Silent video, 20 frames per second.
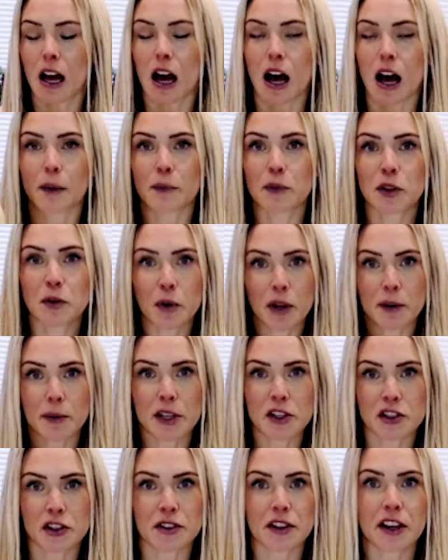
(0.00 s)
You want to make
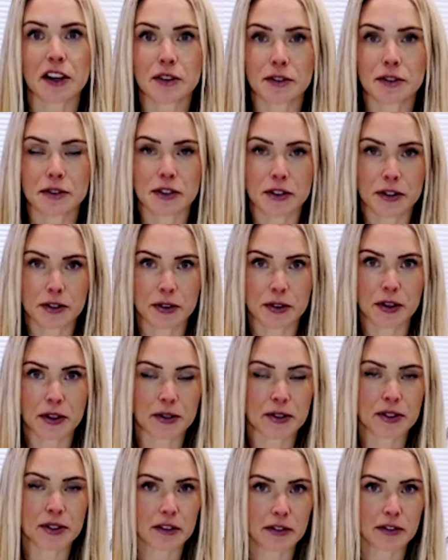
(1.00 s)
sure that you do
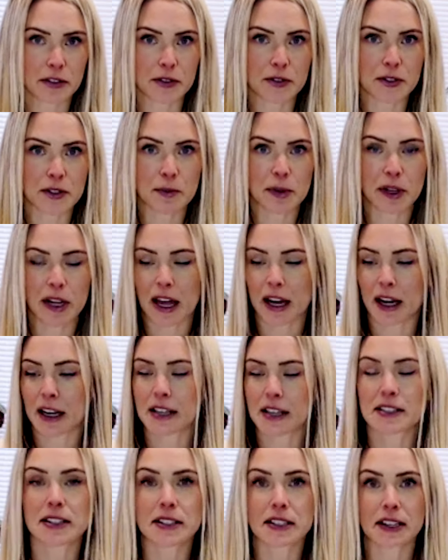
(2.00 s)
use a frozen banana because
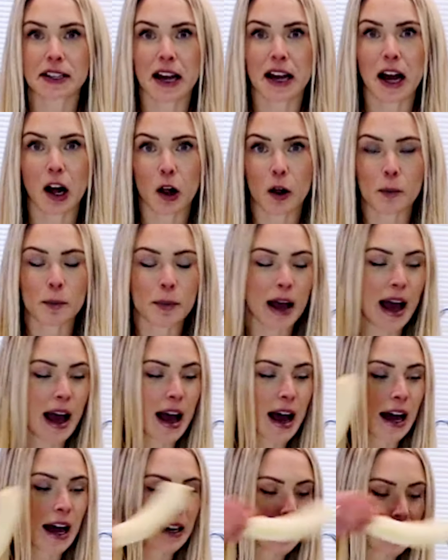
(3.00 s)
it's going to help
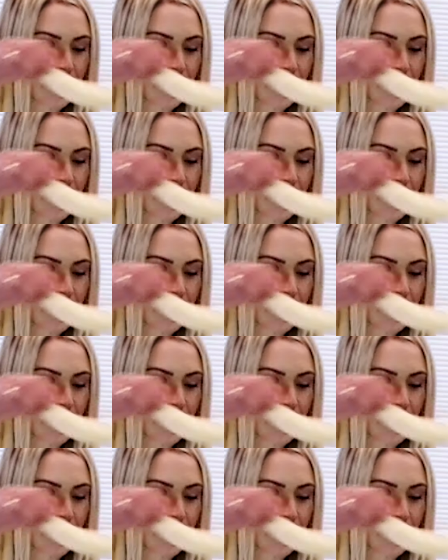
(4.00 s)
add